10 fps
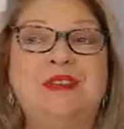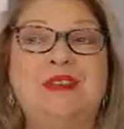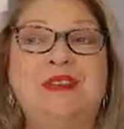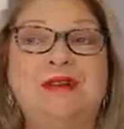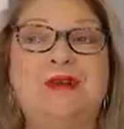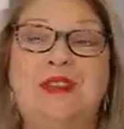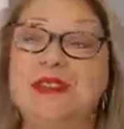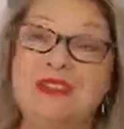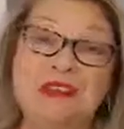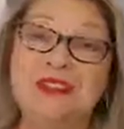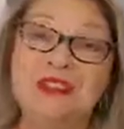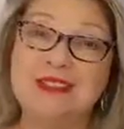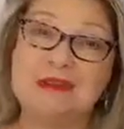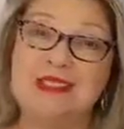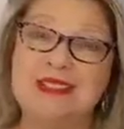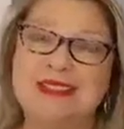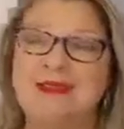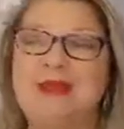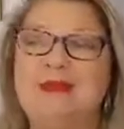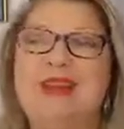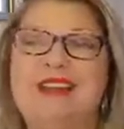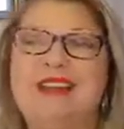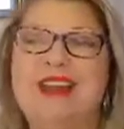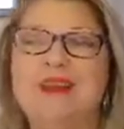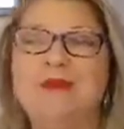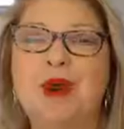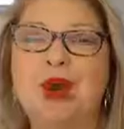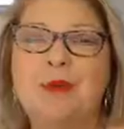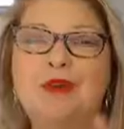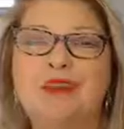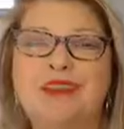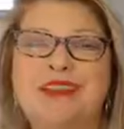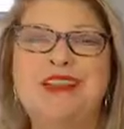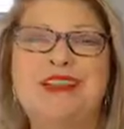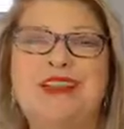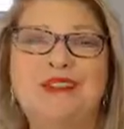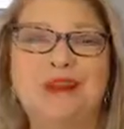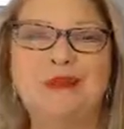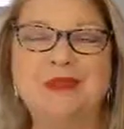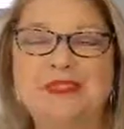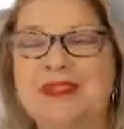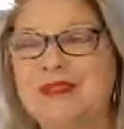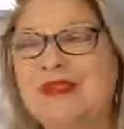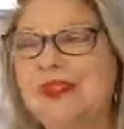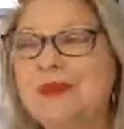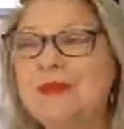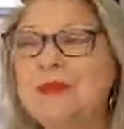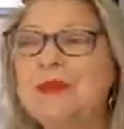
So it's not too late to play this one, but almost. We're almost done the video.